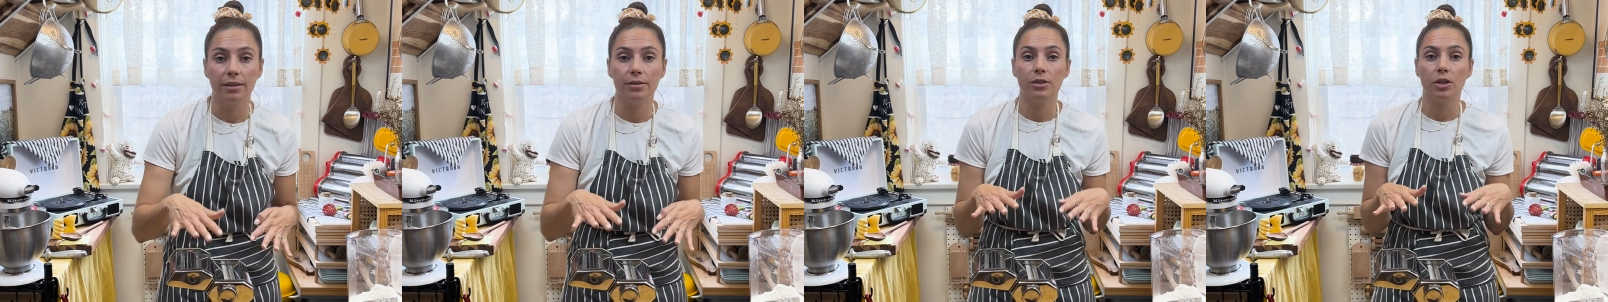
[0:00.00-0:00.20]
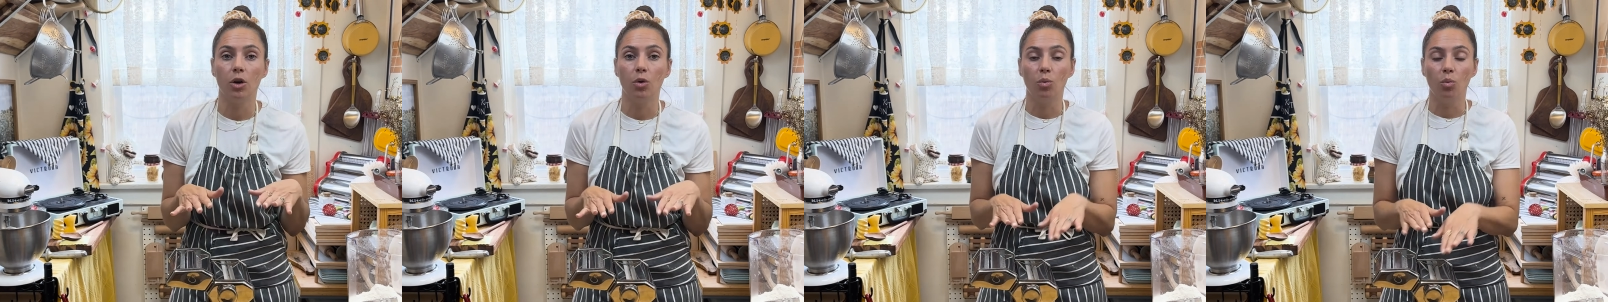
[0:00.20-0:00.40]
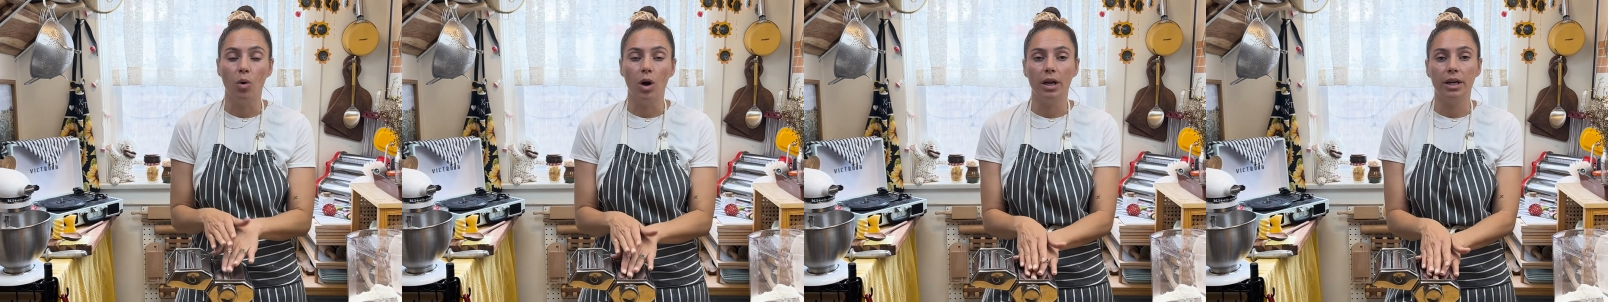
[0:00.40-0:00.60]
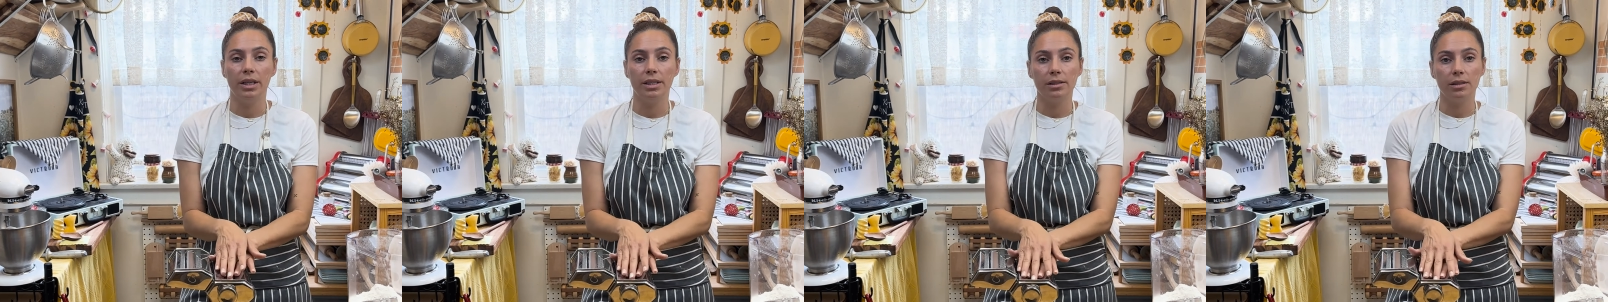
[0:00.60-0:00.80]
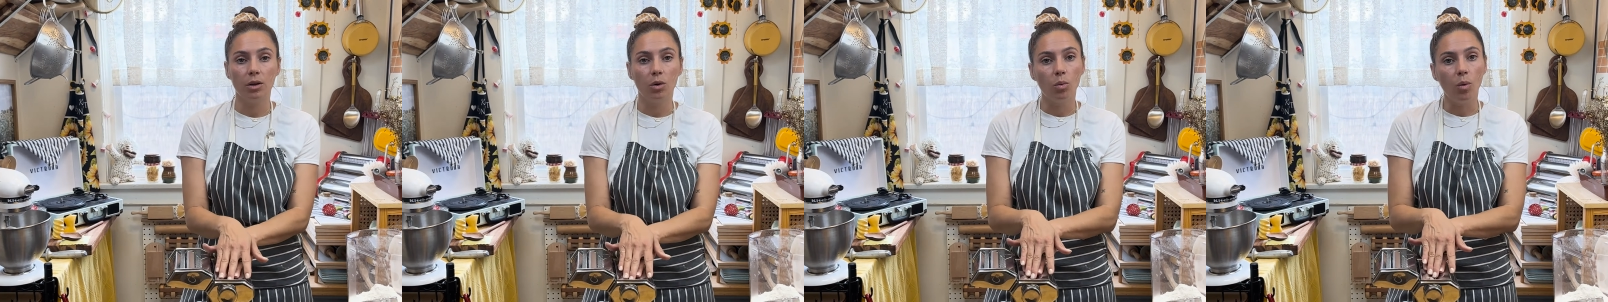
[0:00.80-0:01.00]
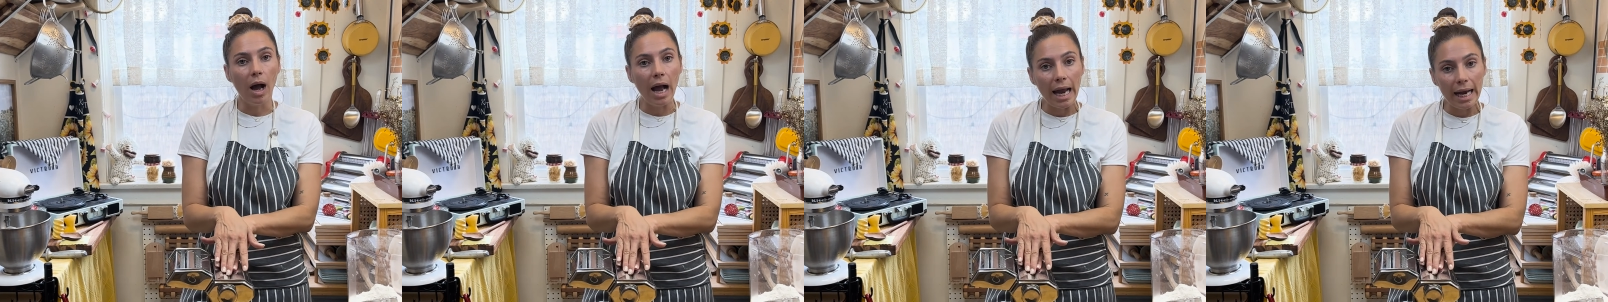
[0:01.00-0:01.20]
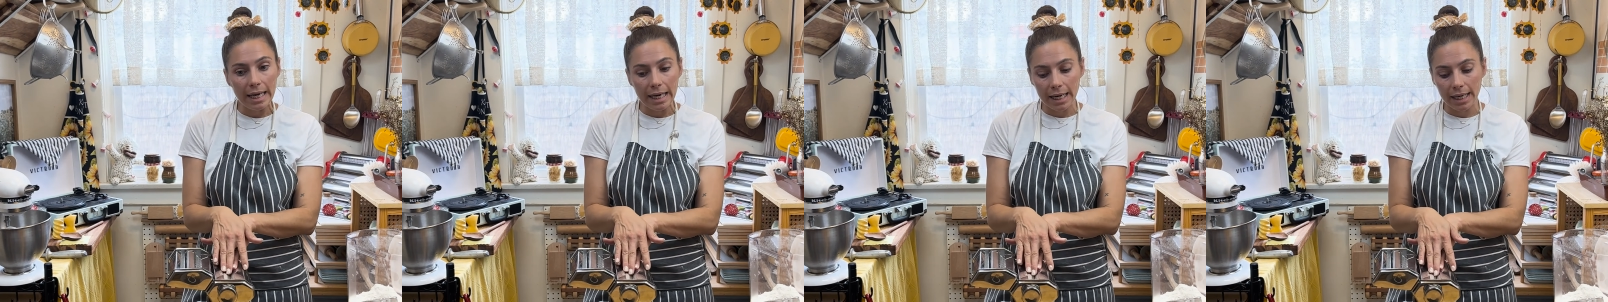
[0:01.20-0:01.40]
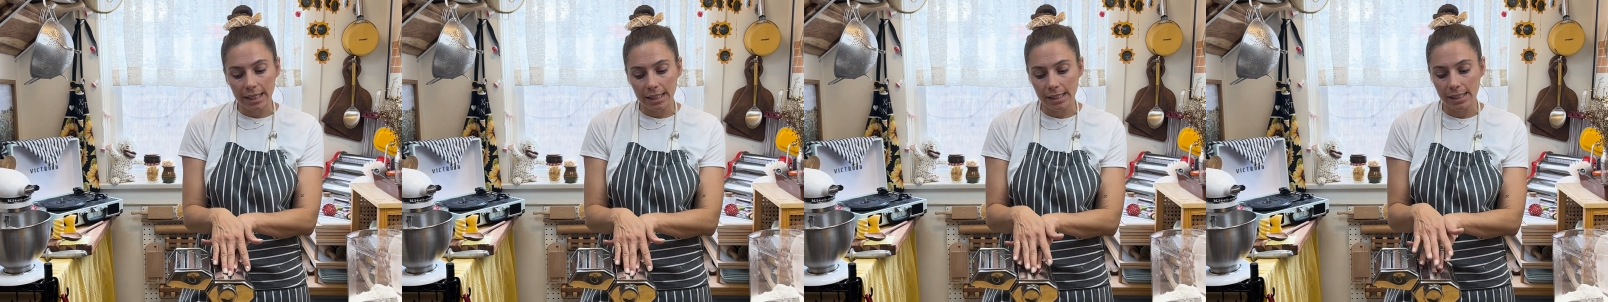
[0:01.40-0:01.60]
So 1 is the
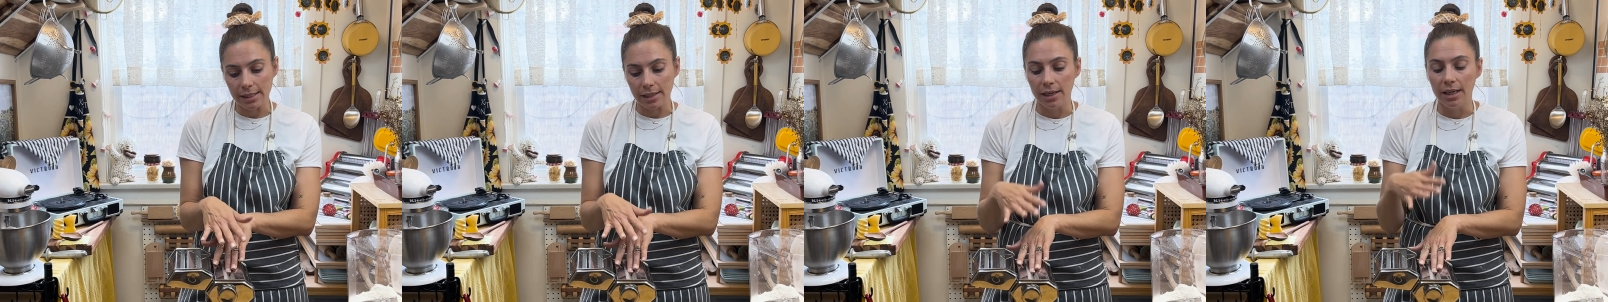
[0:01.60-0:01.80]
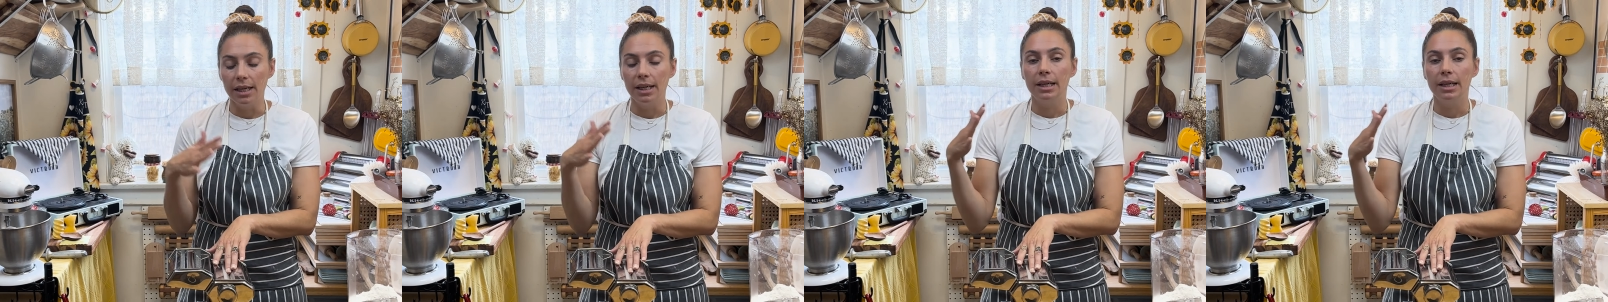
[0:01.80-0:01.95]
widest,